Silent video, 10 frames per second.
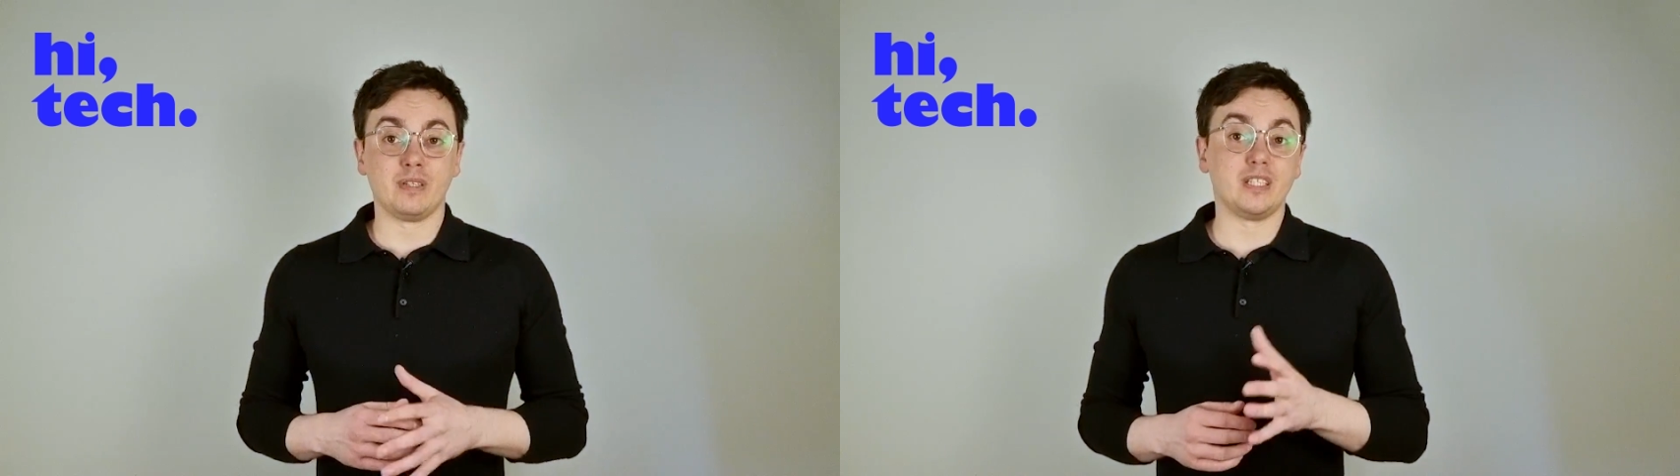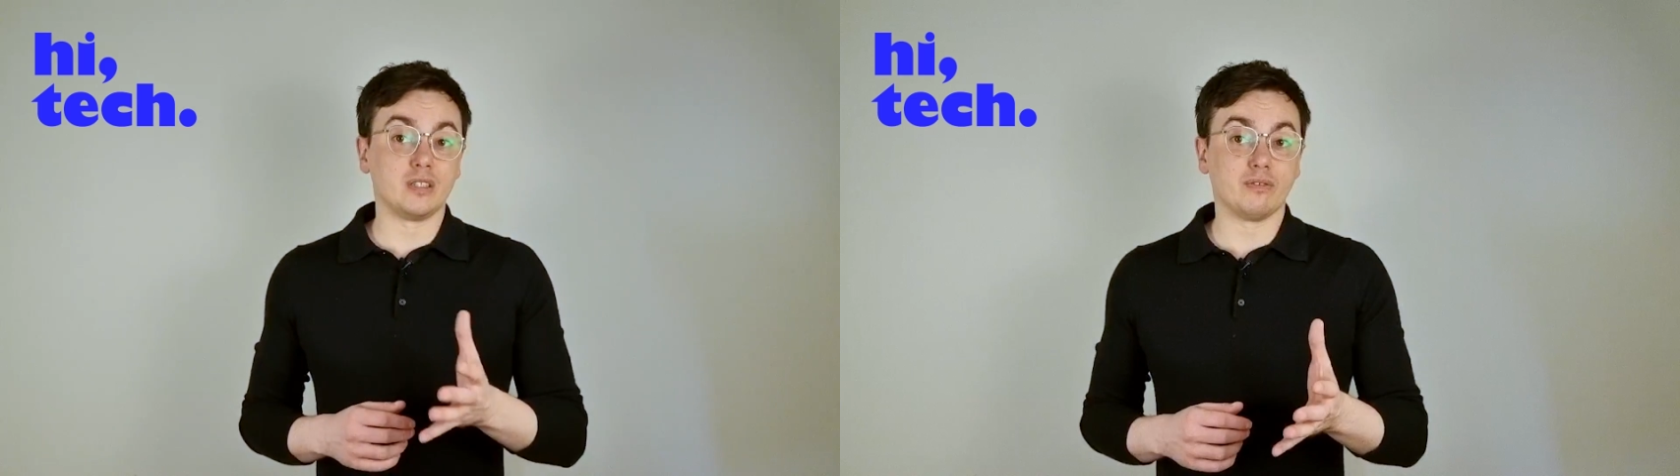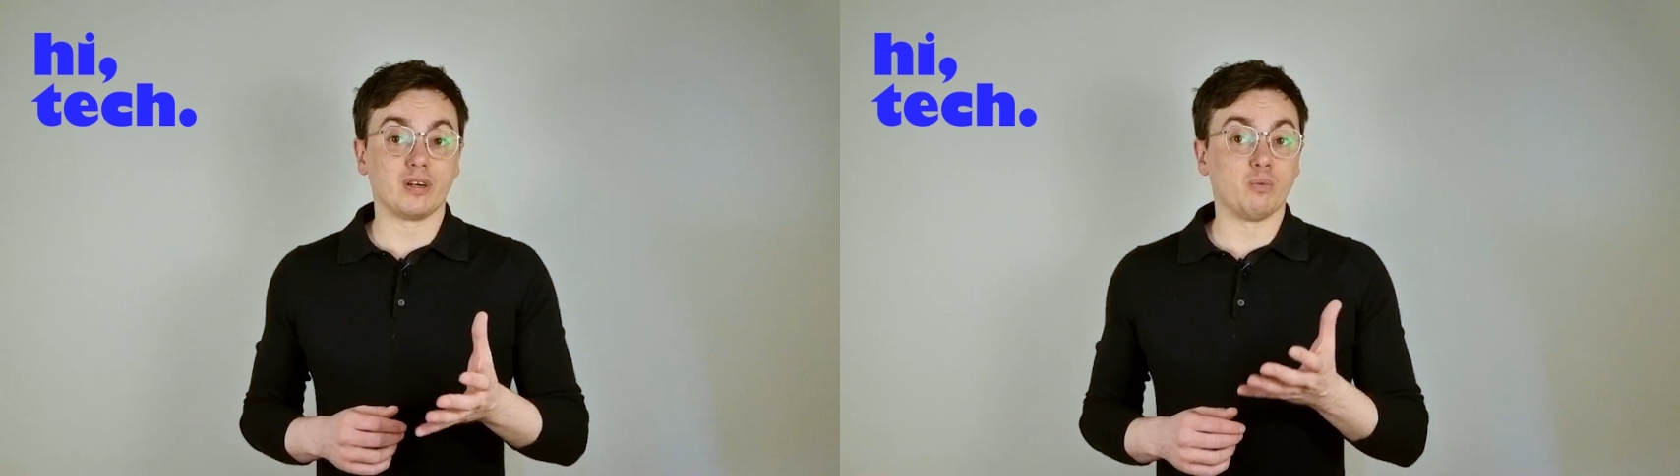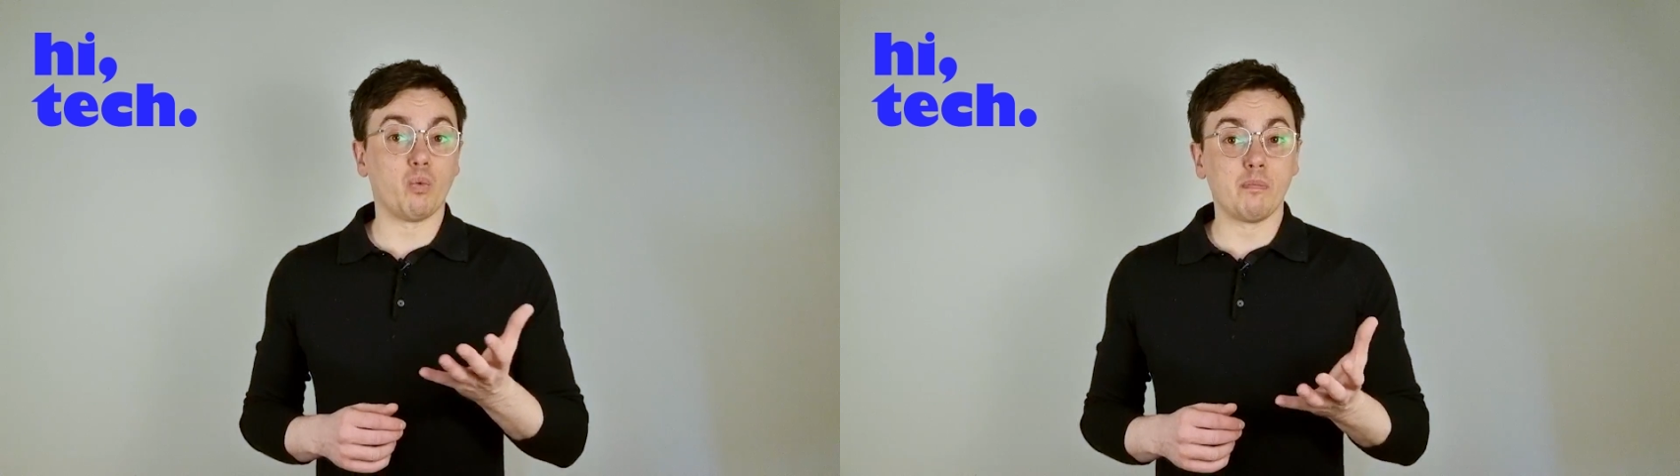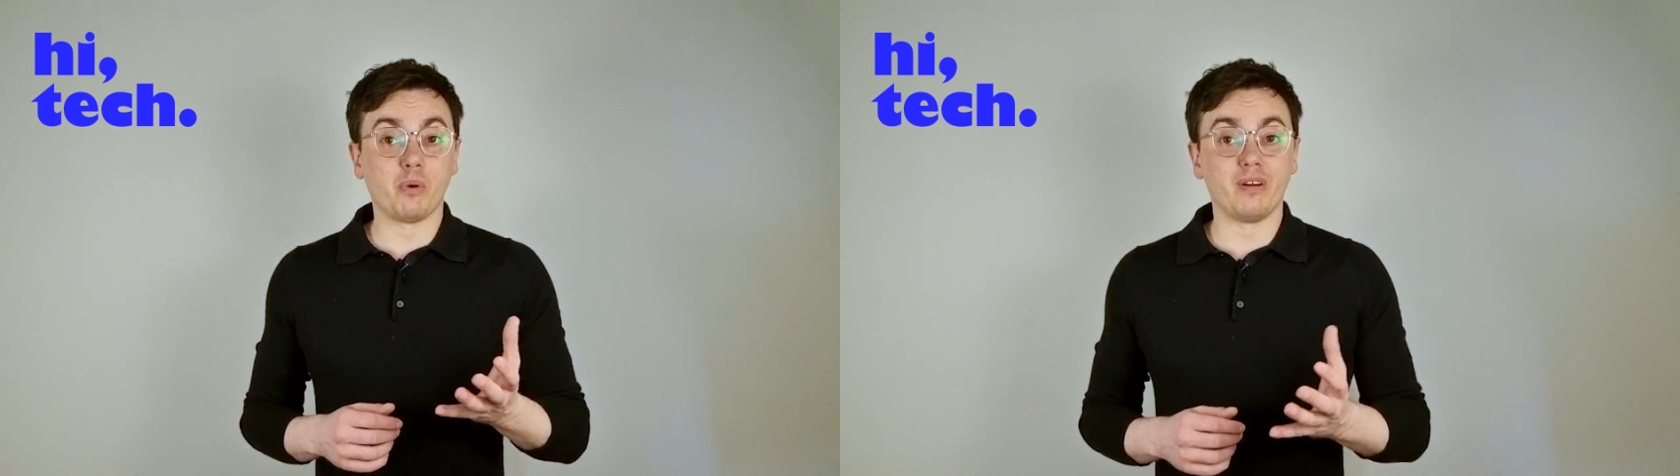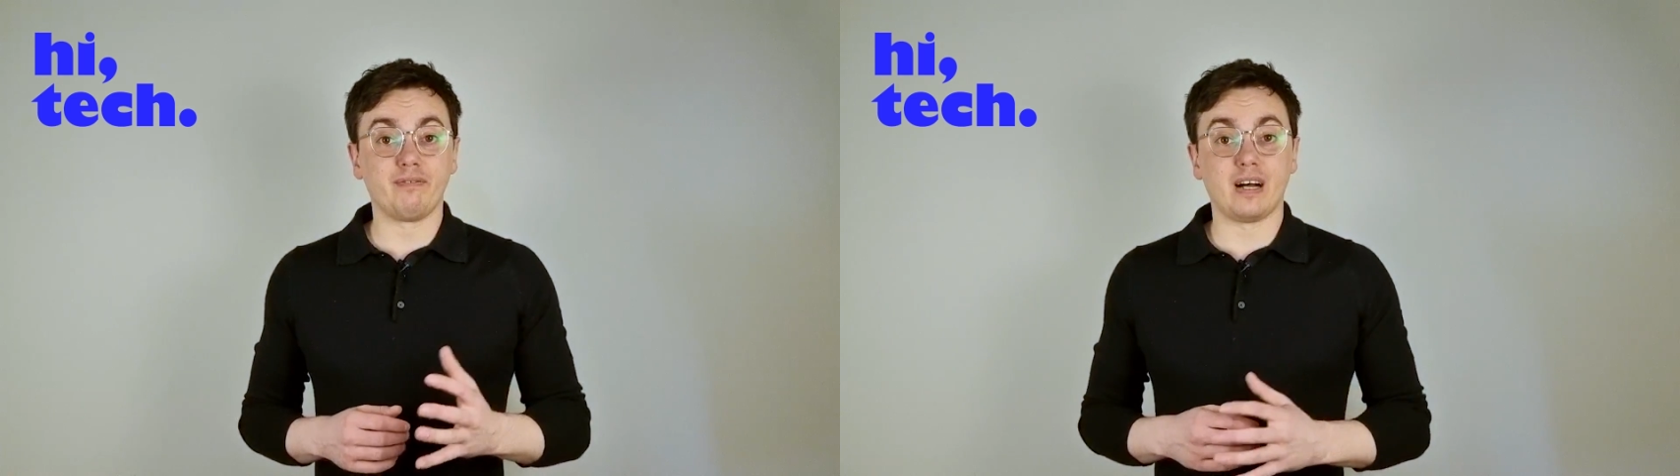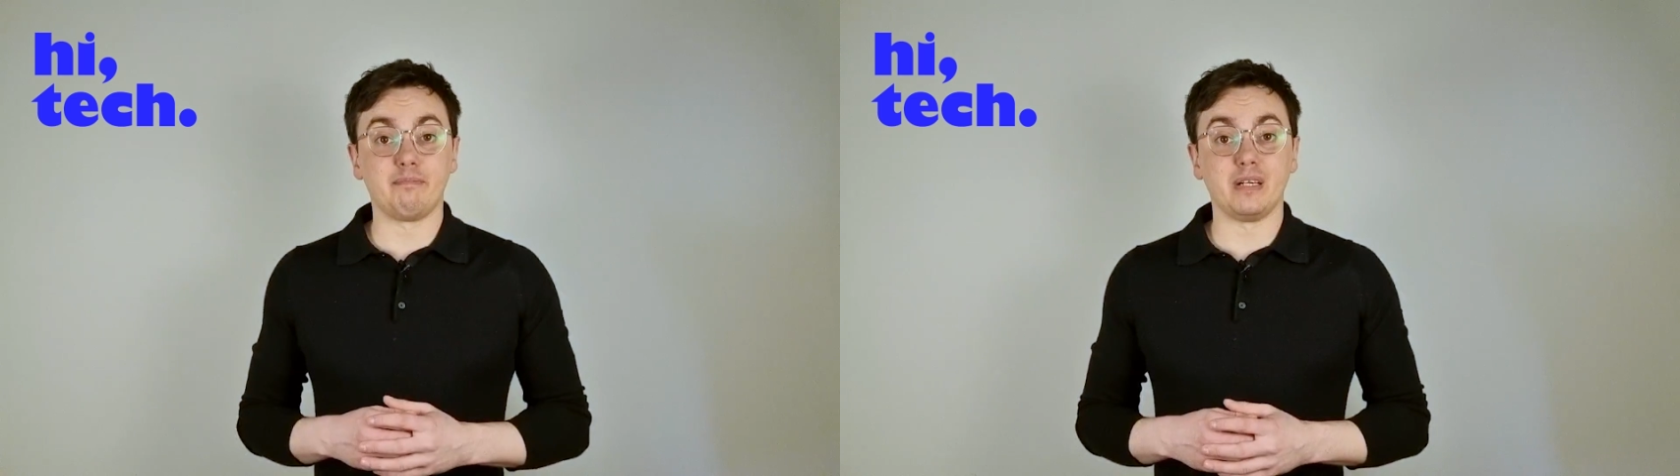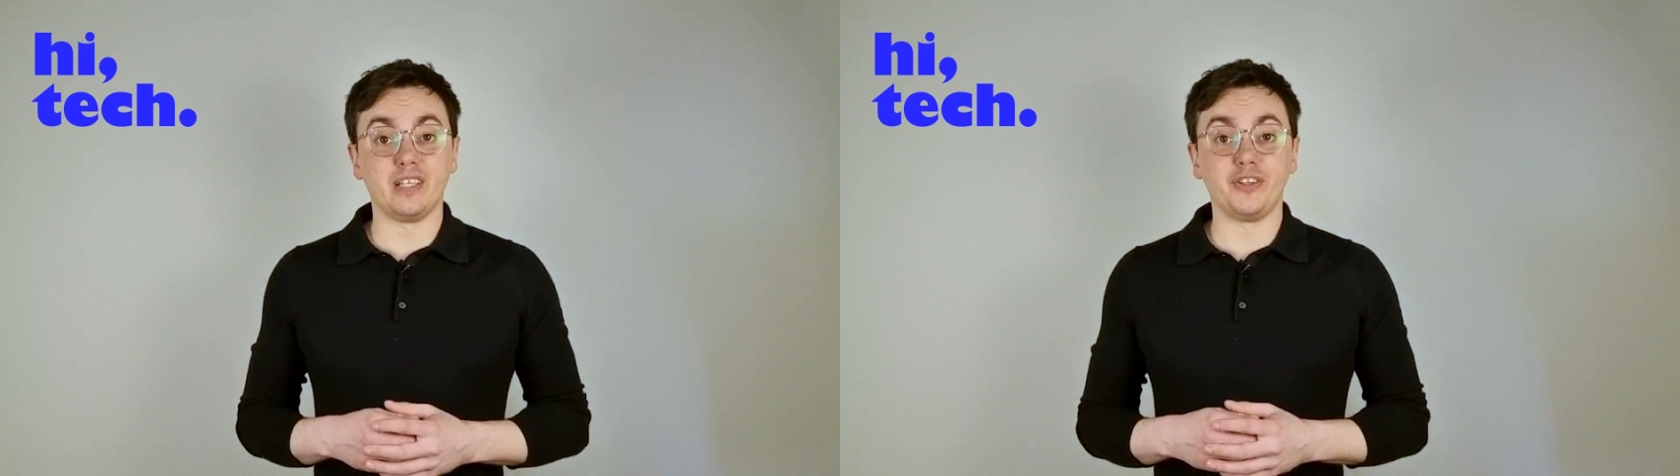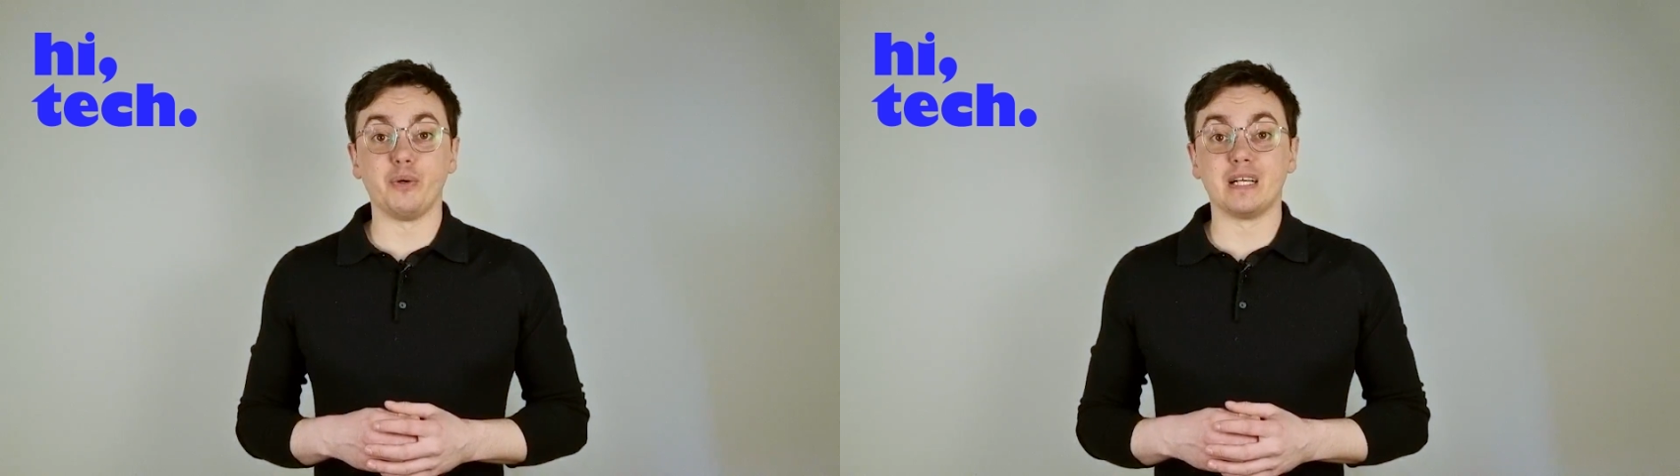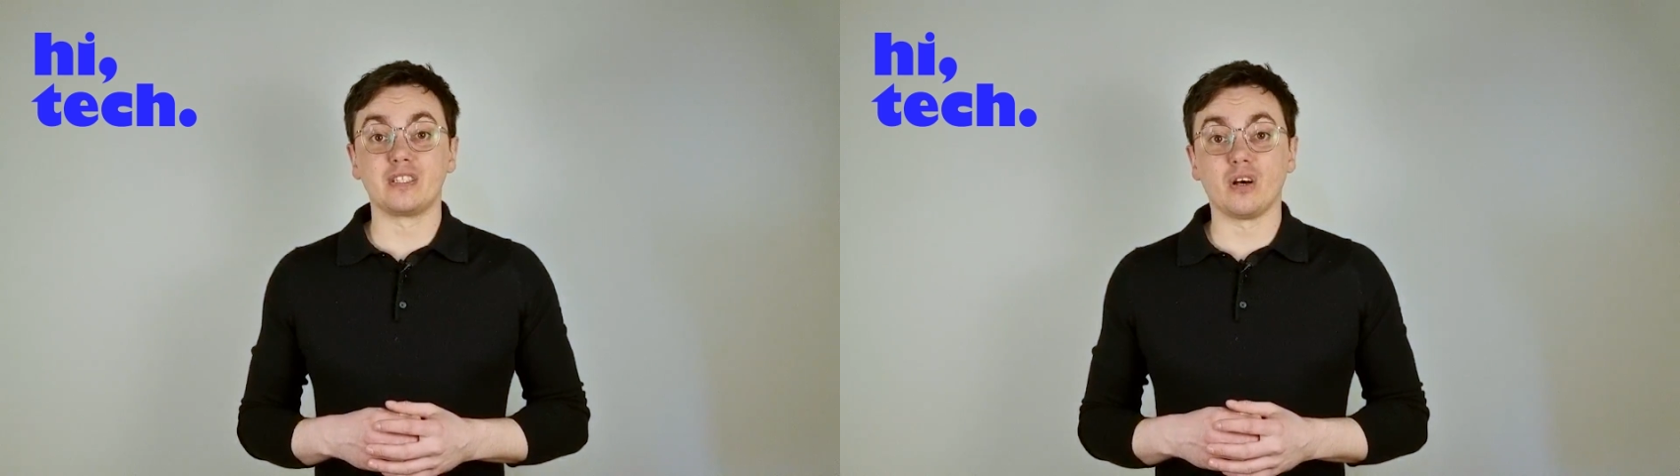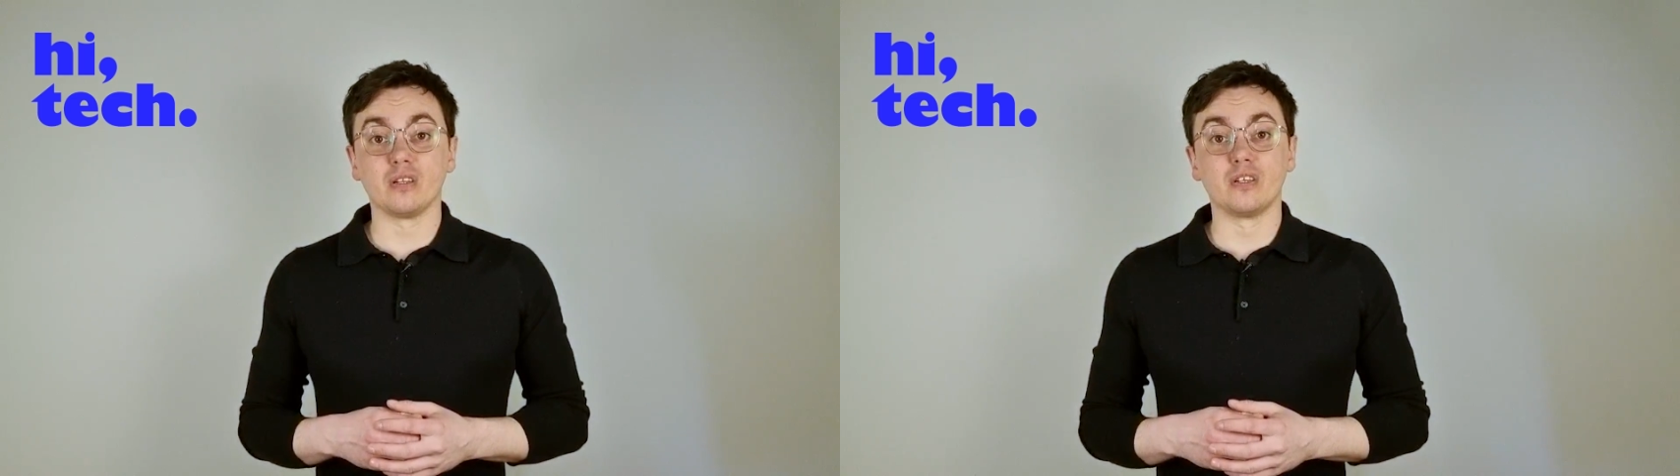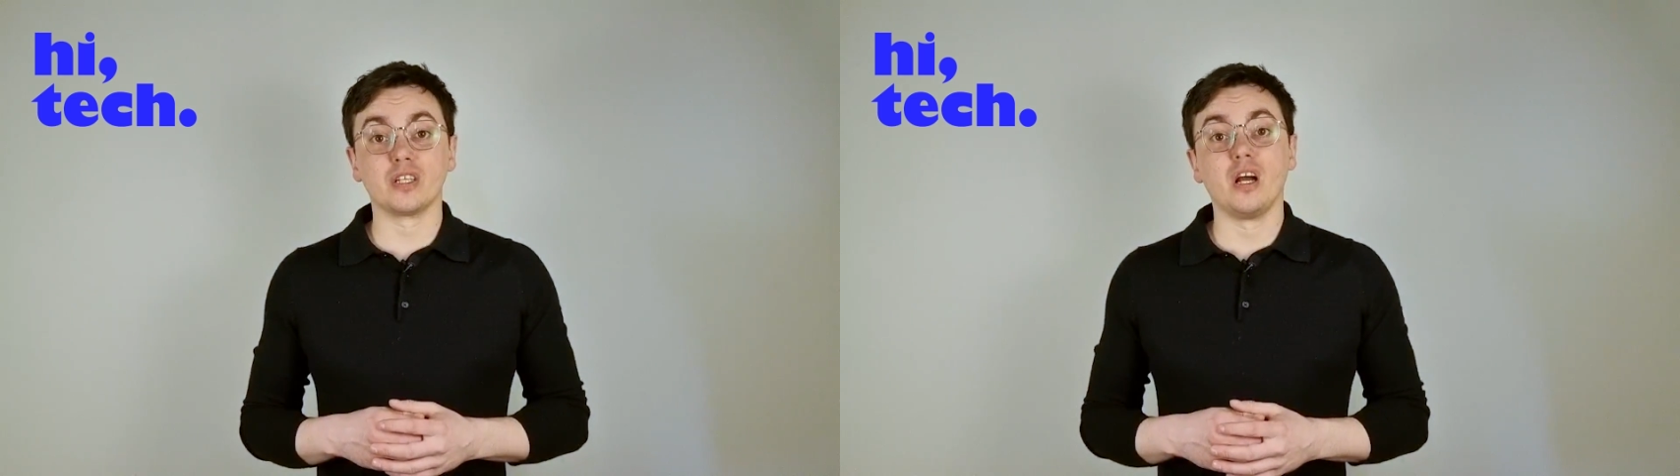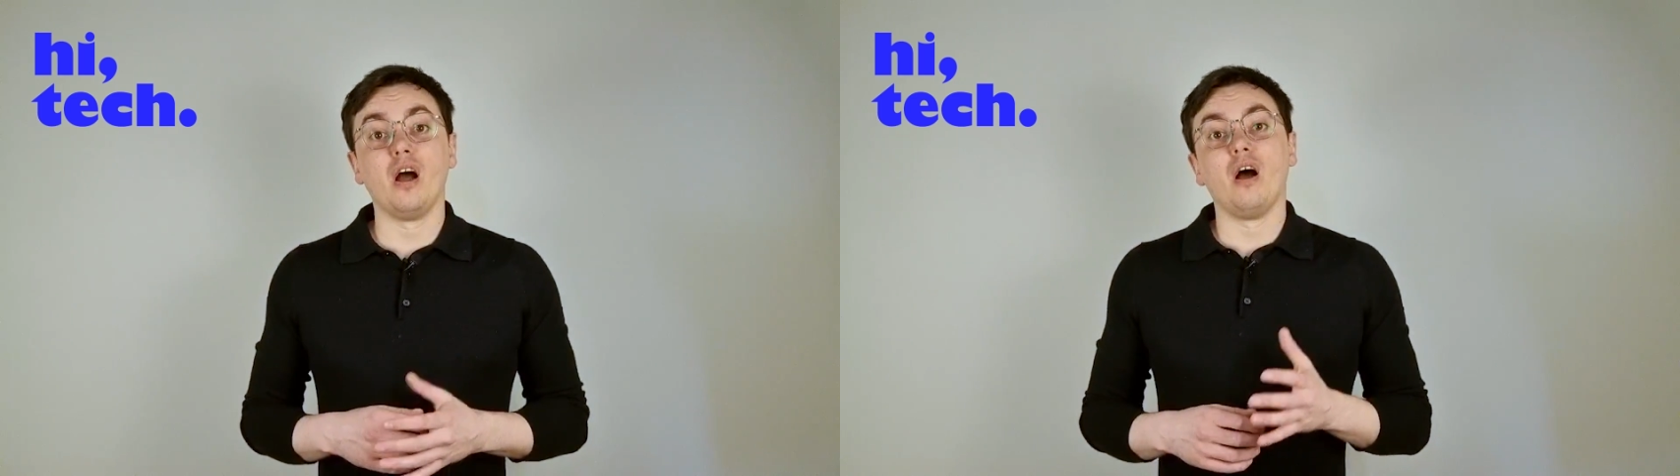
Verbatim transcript: which is over 1.5 billion US dollars,